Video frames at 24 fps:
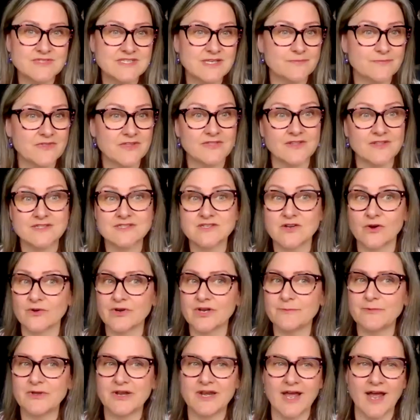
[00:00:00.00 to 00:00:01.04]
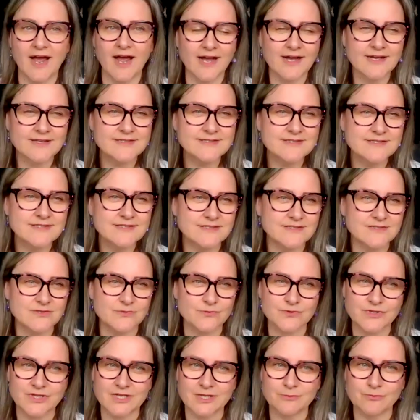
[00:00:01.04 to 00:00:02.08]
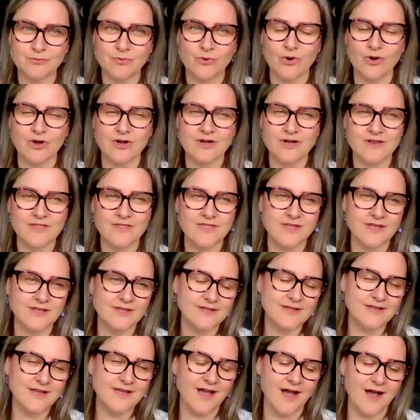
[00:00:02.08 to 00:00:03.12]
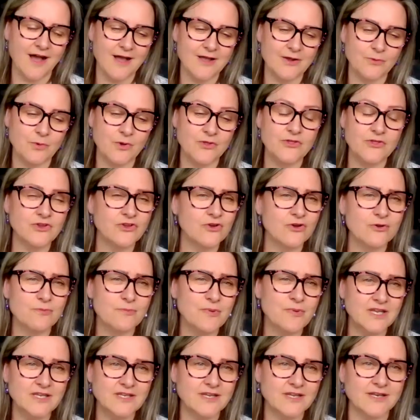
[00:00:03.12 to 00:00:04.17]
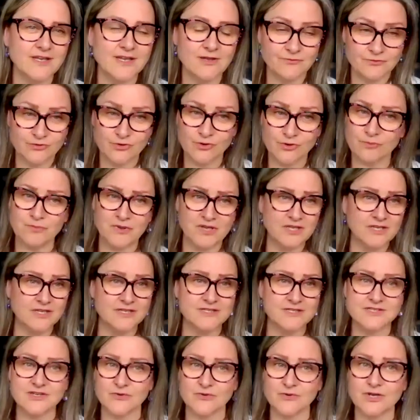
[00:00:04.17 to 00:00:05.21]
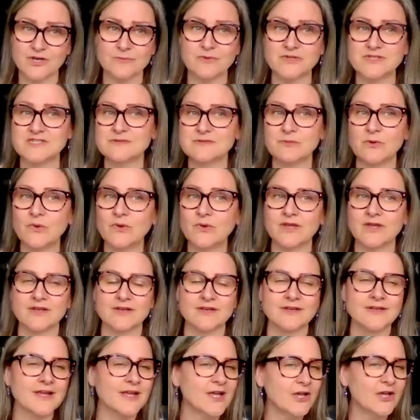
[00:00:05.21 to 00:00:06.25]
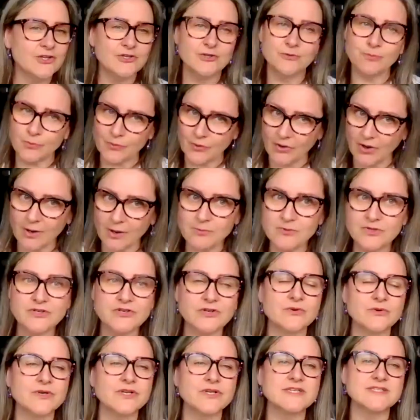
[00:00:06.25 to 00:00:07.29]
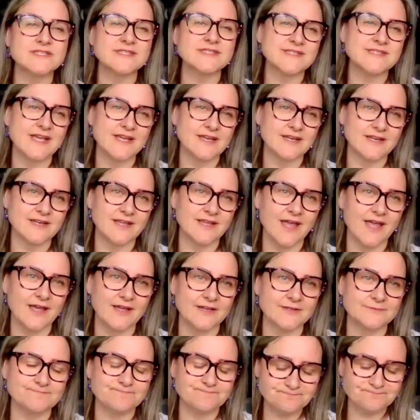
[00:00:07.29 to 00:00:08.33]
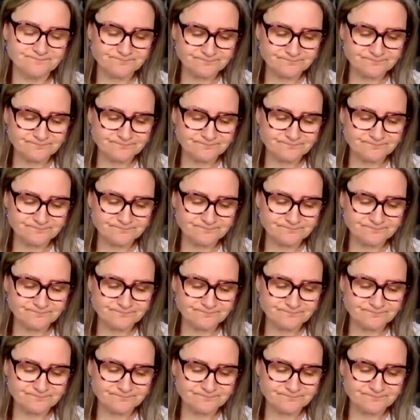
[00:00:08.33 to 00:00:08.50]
something that's already been asked is a really important thing. Whether your opinion, if your opinion's already been spoken, you probably don't need to say it again.